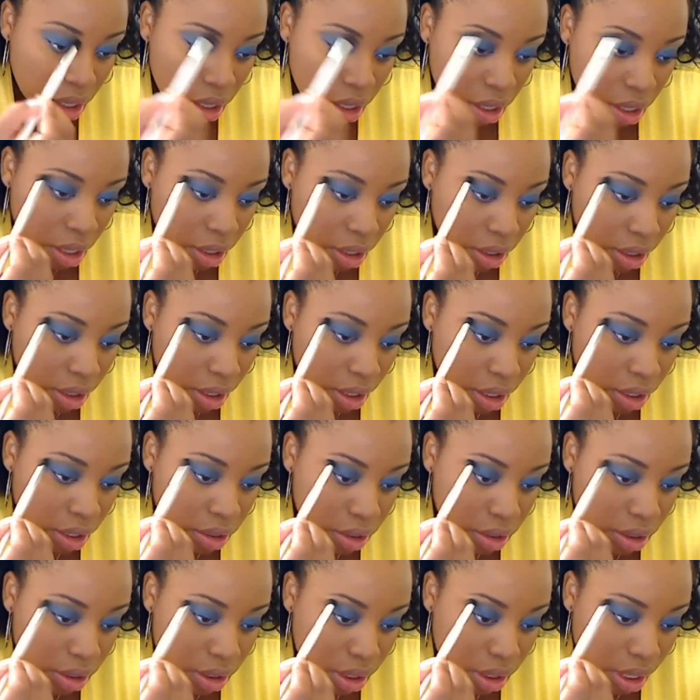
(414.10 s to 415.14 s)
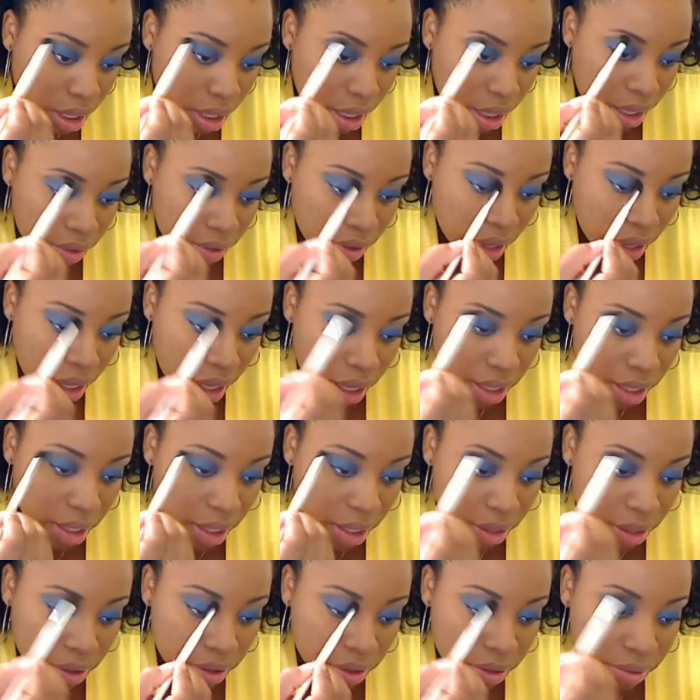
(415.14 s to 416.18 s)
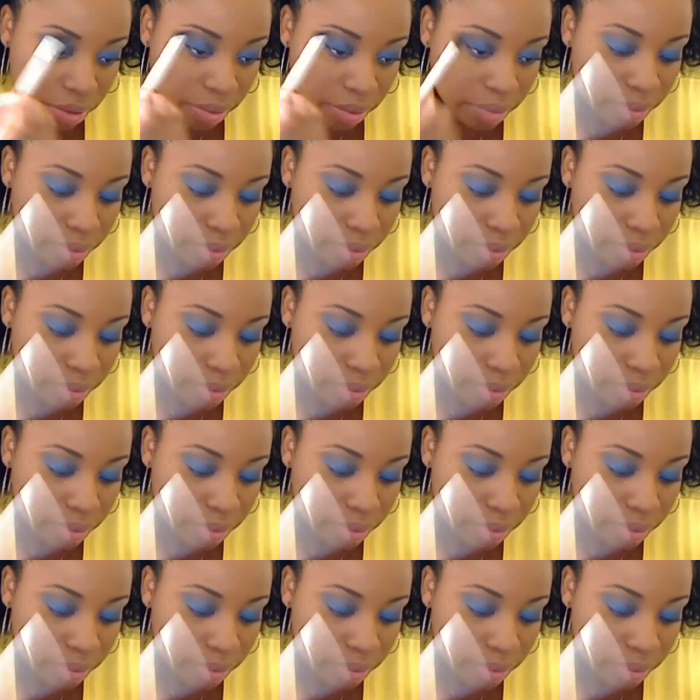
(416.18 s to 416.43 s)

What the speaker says: I'm not going to just not have a highlighter.